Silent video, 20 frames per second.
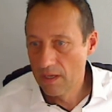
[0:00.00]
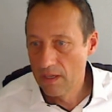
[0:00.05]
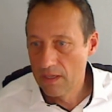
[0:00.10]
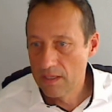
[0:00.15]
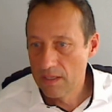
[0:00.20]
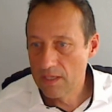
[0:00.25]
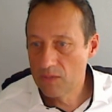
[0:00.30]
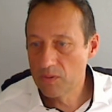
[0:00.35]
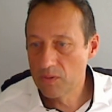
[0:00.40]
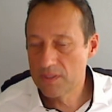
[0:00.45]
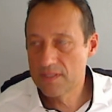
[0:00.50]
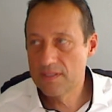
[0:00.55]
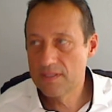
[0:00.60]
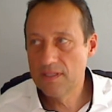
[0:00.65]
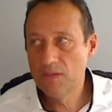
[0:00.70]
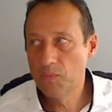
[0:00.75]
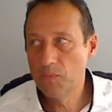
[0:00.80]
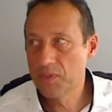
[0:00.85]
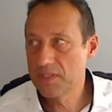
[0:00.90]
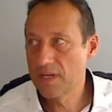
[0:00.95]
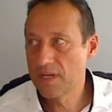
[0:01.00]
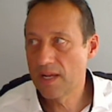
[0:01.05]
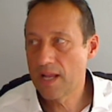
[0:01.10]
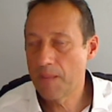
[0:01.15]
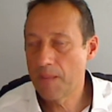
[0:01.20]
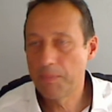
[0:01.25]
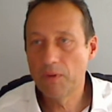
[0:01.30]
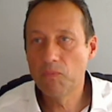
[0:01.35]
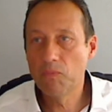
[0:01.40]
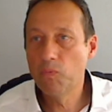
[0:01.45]
he could see within a
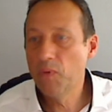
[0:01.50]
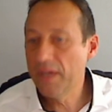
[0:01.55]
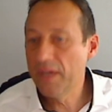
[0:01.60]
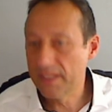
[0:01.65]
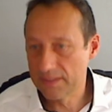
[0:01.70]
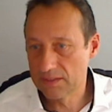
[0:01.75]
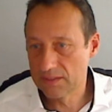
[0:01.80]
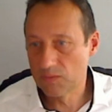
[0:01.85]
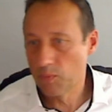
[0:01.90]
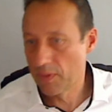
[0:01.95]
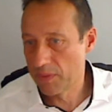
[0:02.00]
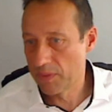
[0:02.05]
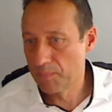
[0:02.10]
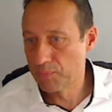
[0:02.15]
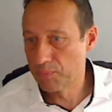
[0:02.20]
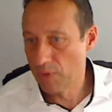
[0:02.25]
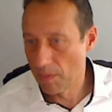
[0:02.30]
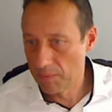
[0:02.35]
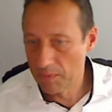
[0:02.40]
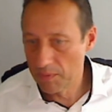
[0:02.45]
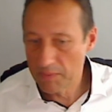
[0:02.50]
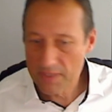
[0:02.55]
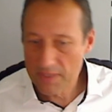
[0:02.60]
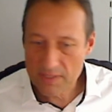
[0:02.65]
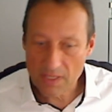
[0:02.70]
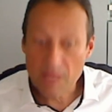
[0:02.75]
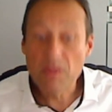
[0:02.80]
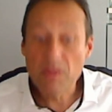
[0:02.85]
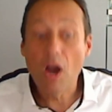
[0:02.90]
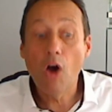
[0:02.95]
couple of weeks what the problem is
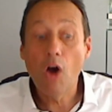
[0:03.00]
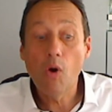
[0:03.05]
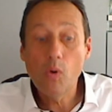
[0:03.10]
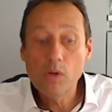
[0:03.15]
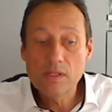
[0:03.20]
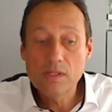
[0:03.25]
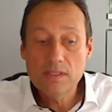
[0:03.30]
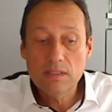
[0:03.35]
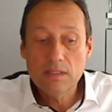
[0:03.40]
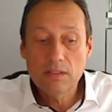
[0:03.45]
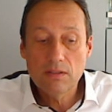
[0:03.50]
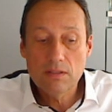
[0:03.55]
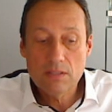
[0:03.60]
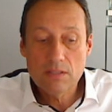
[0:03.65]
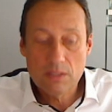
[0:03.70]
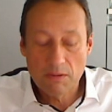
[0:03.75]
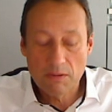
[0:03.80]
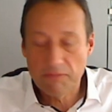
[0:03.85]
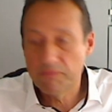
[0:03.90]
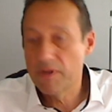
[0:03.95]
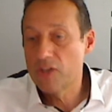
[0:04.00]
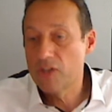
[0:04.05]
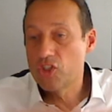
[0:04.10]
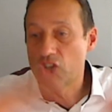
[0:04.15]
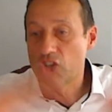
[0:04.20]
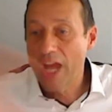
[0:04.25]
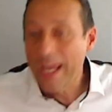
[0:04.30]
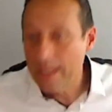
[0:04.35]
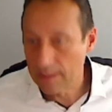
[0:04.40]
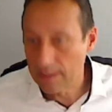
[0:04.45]
in the whole software
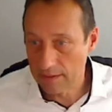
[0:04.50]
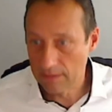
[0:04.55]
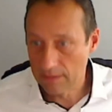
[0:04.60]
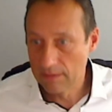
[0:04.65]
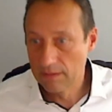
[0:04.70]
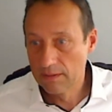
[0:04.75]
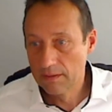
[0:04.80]
chain